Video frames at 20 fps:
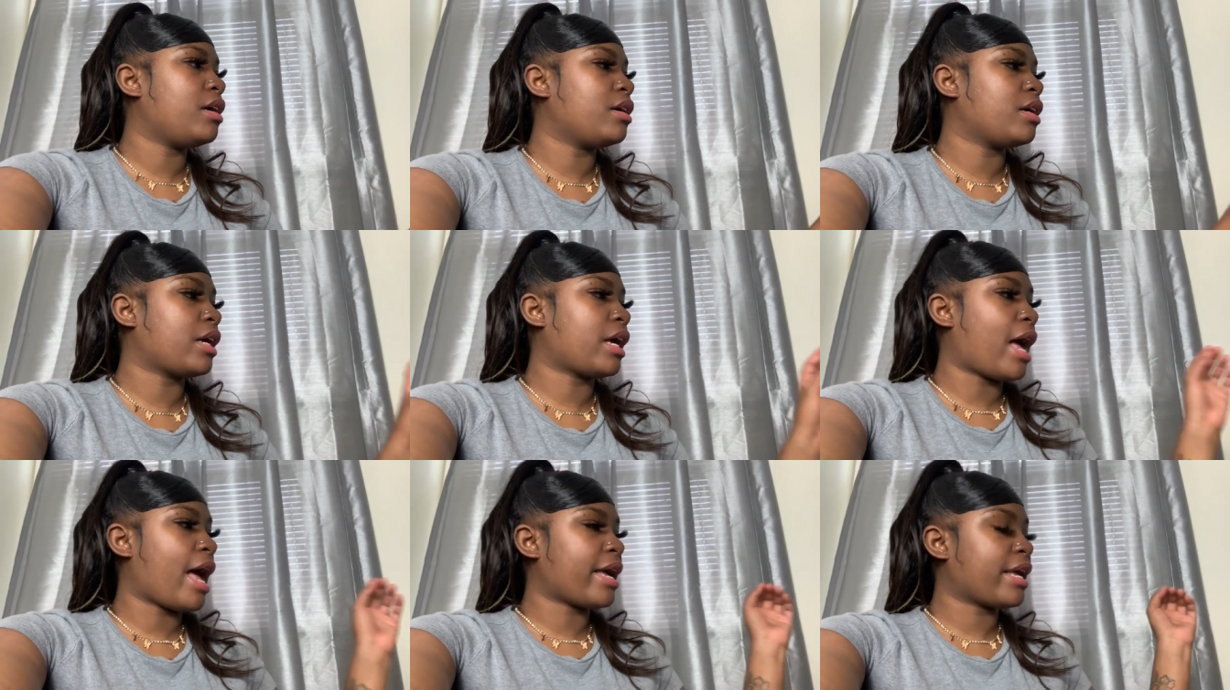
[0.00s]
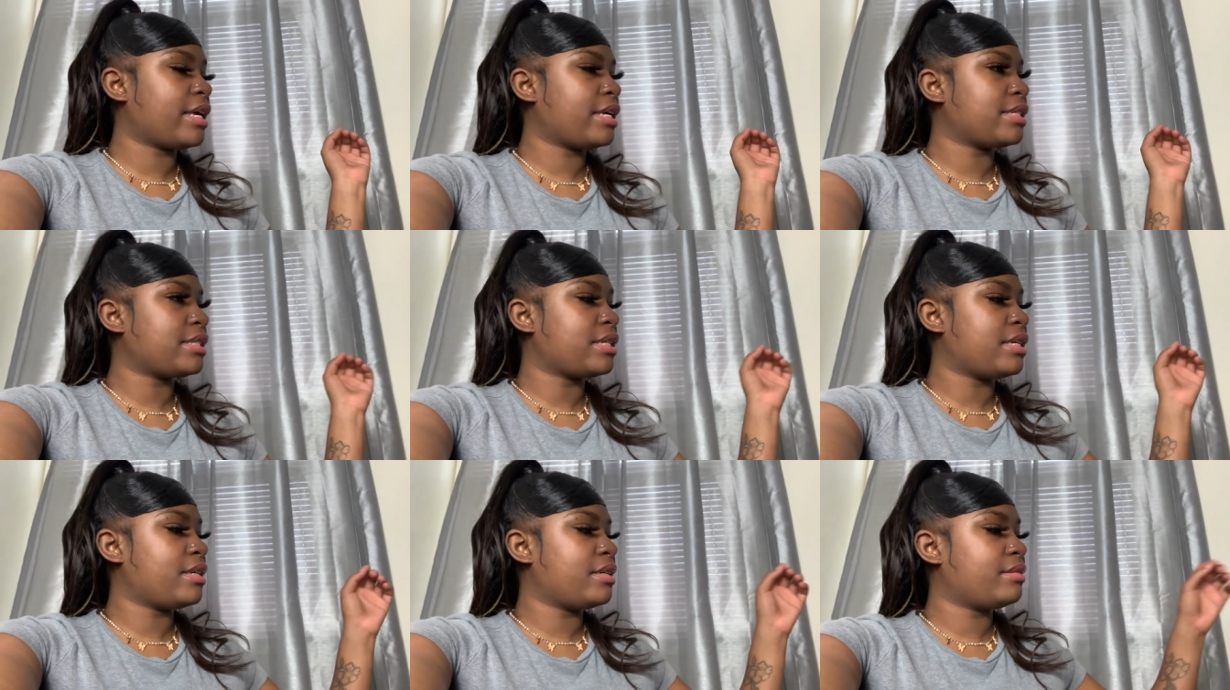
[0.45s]
I can
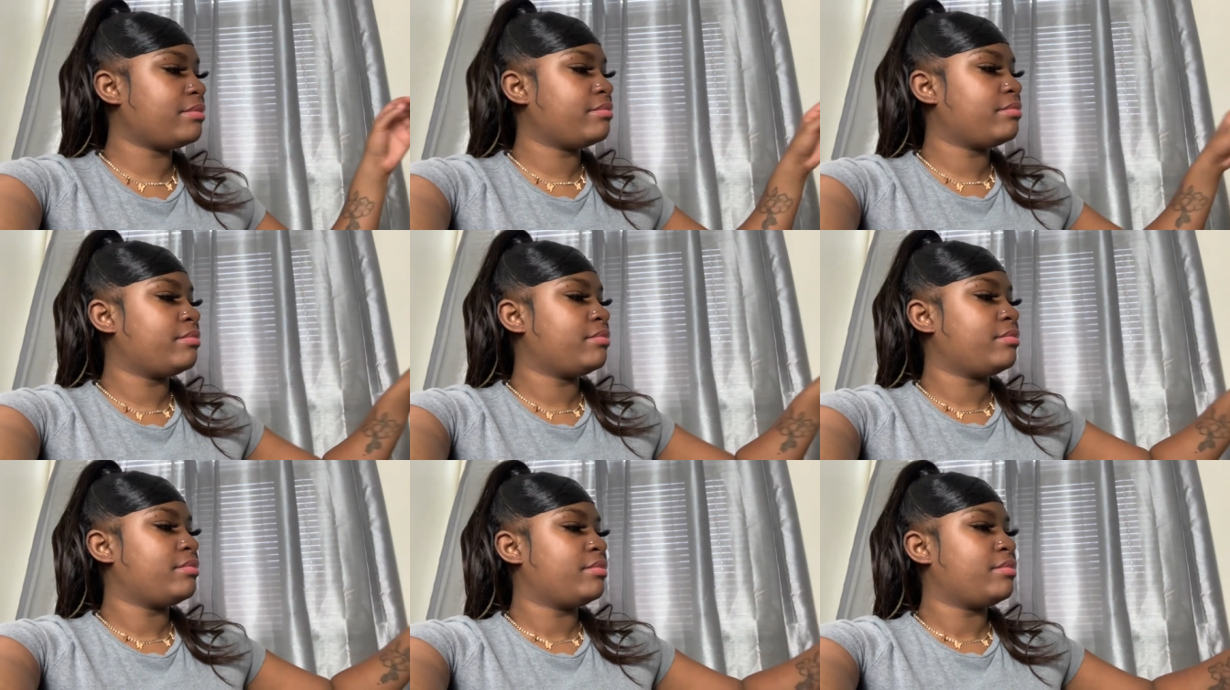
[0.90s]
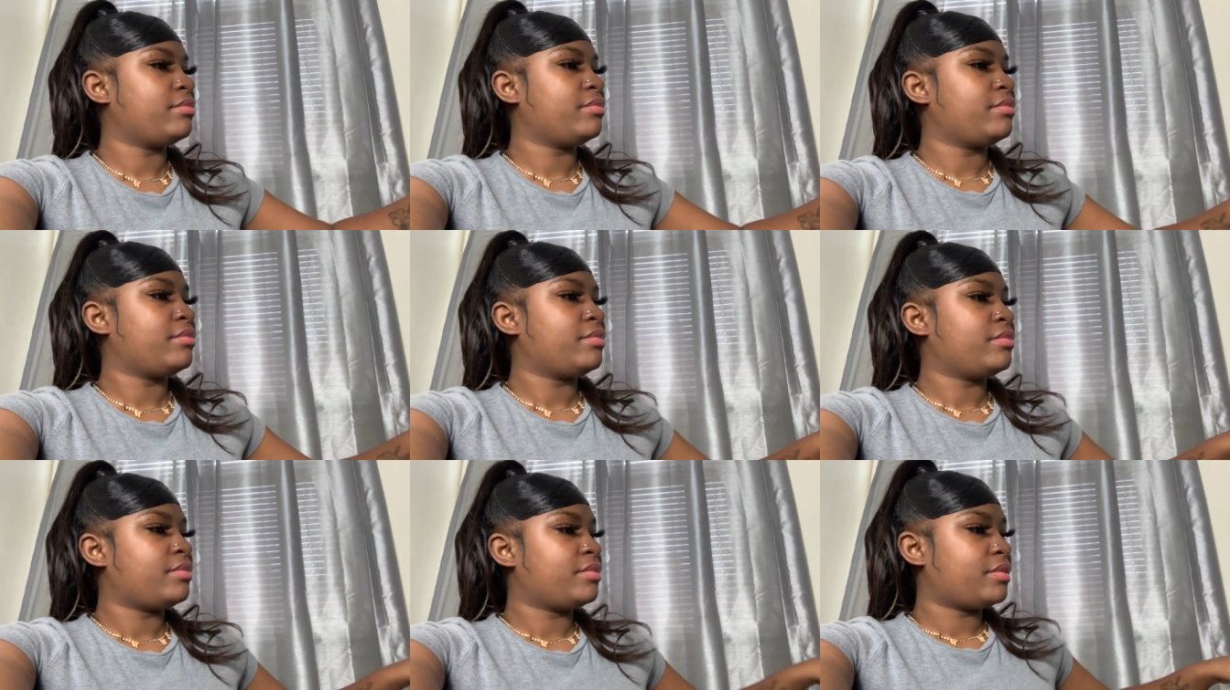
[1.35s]
get some?
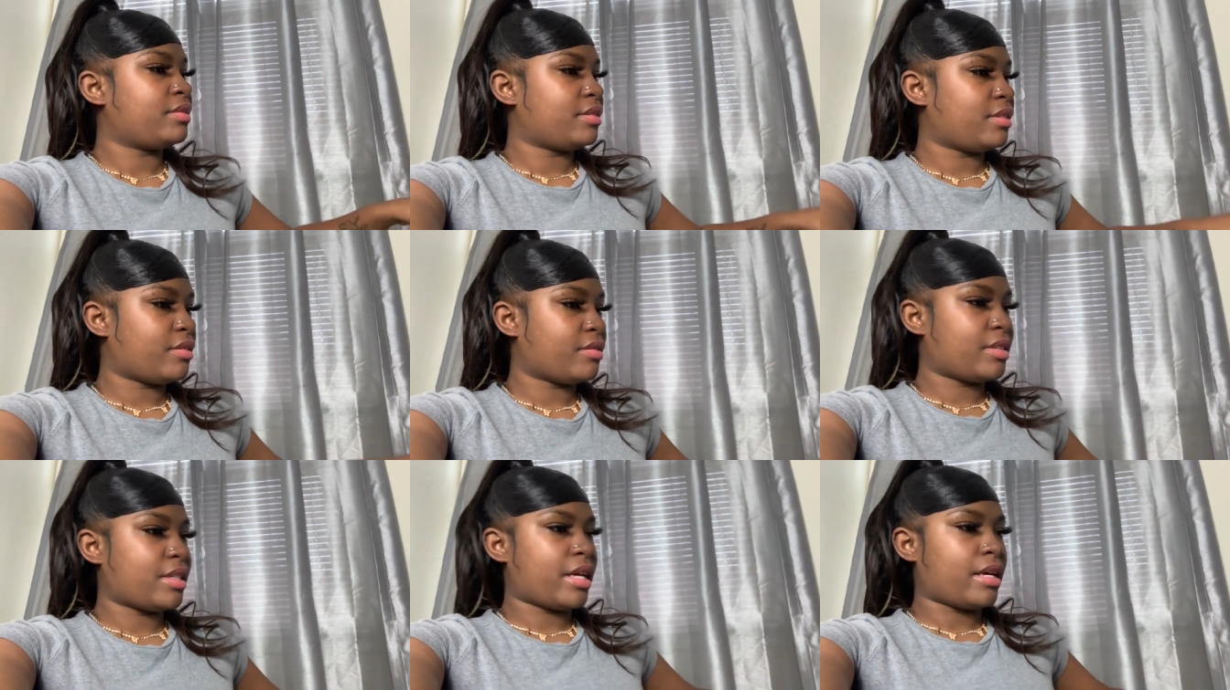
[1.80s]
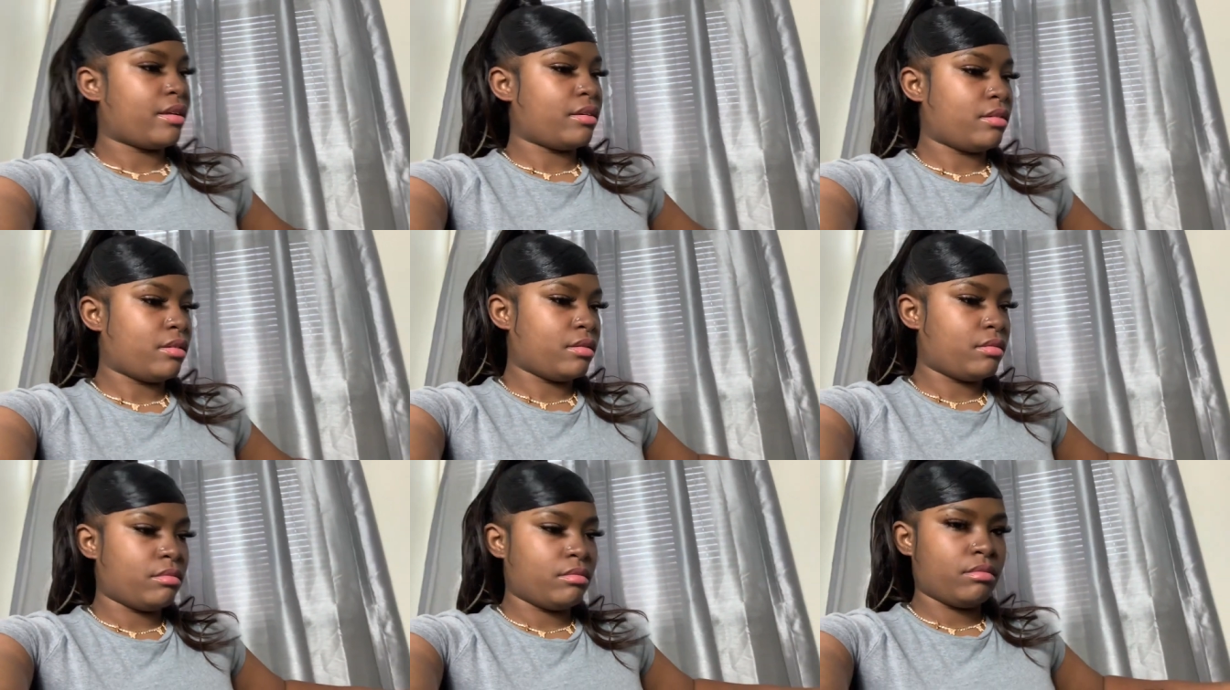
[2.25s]
Okay.
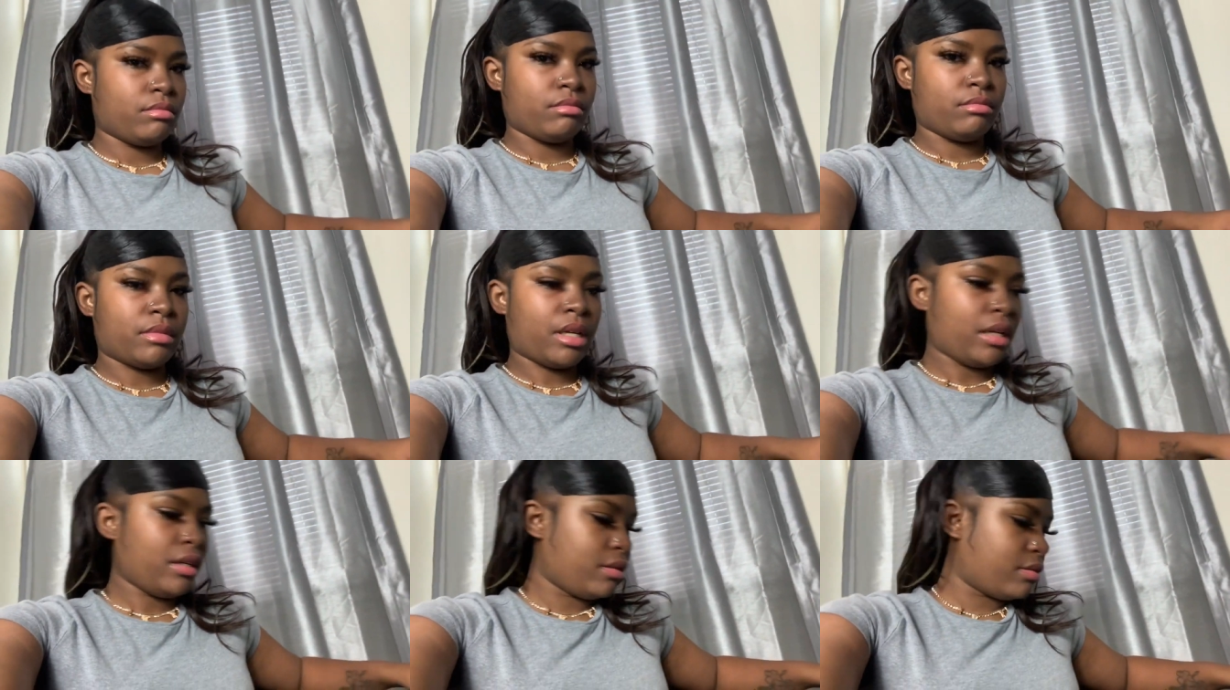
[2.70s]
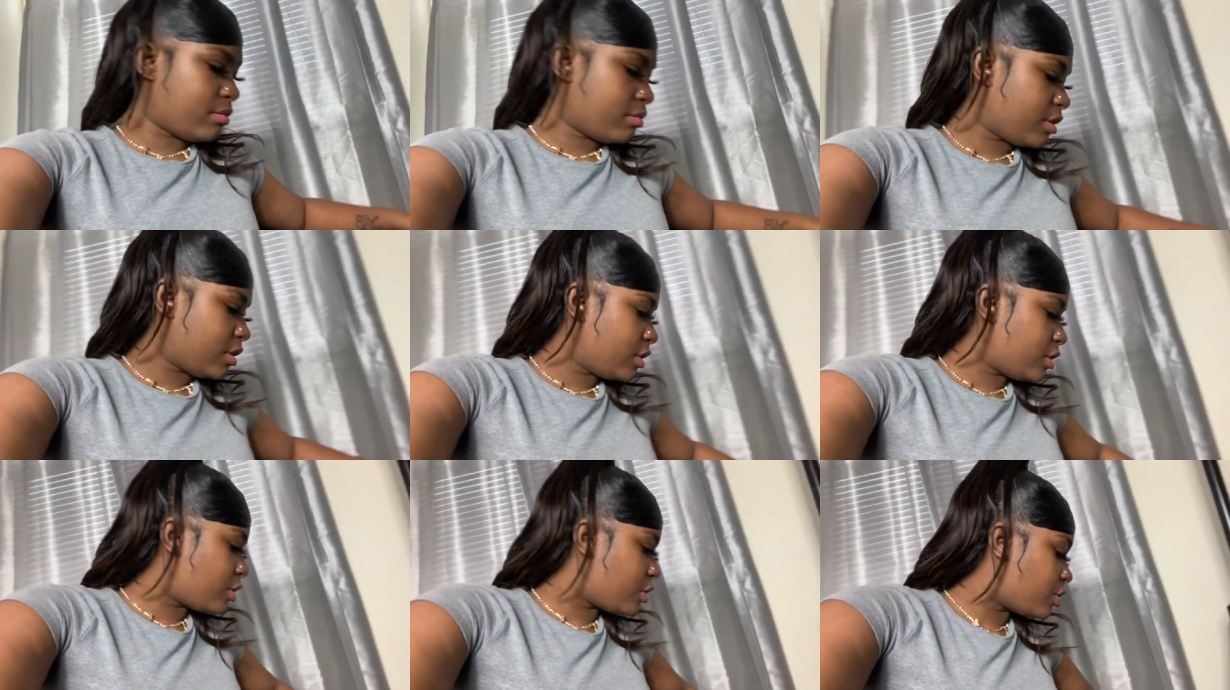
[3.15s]
Dang,
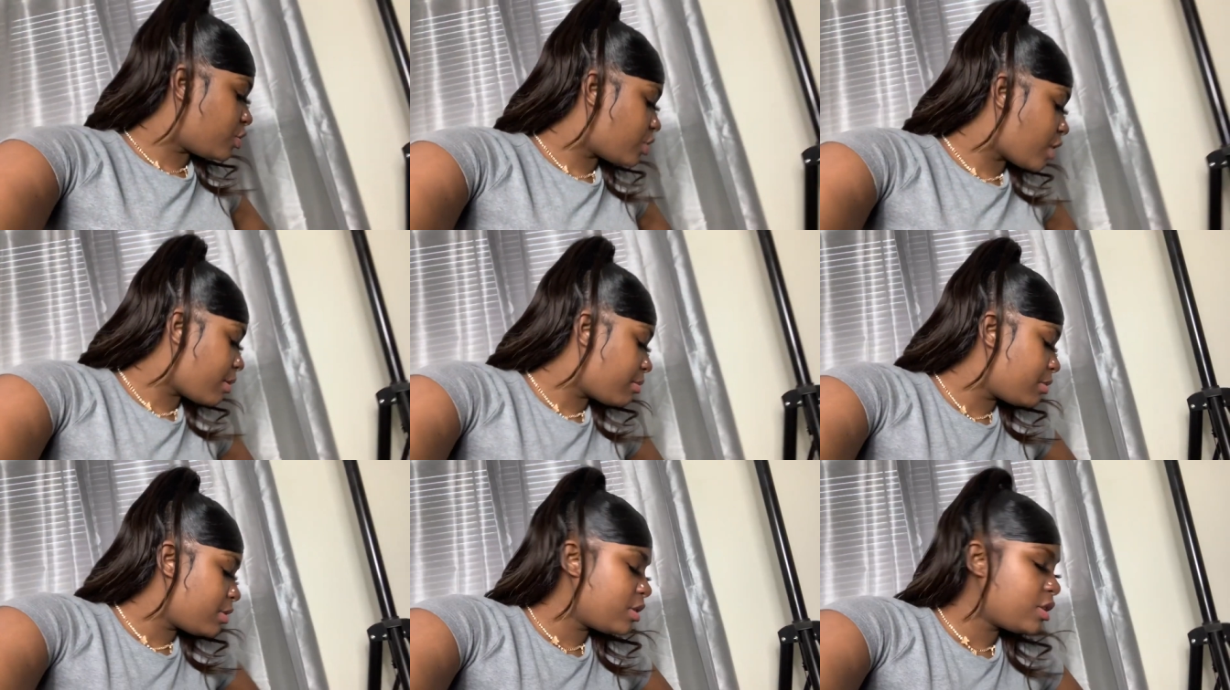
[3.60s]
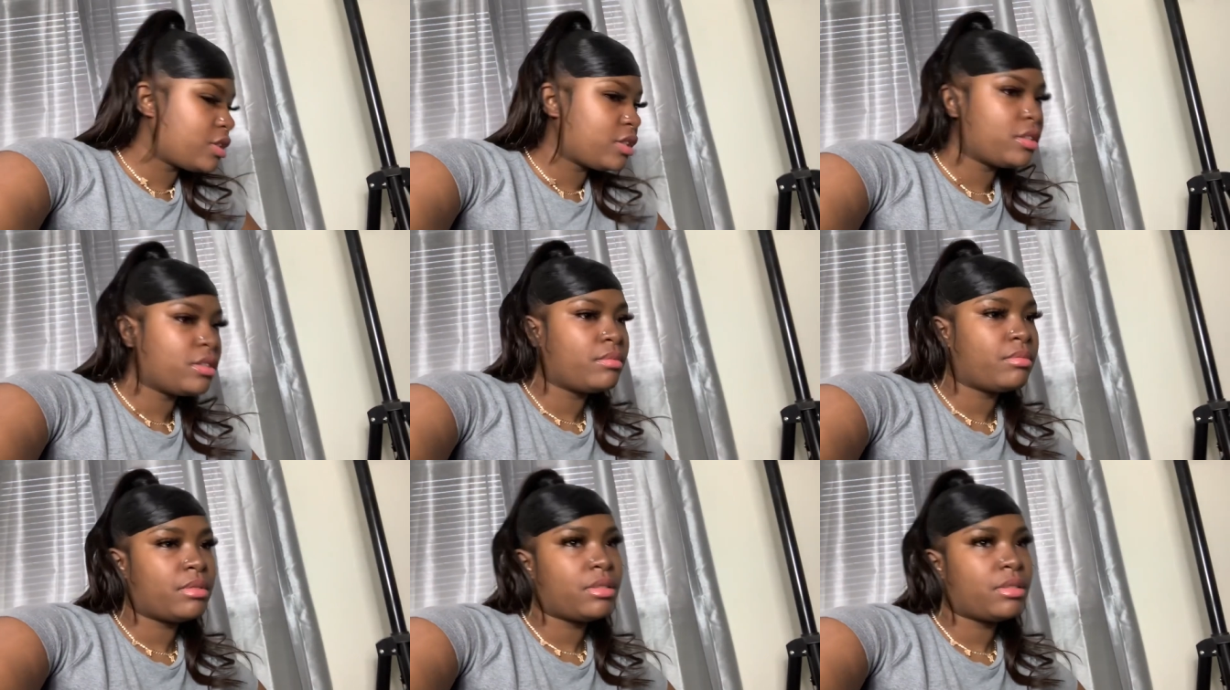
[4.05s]
she just dropped the chip.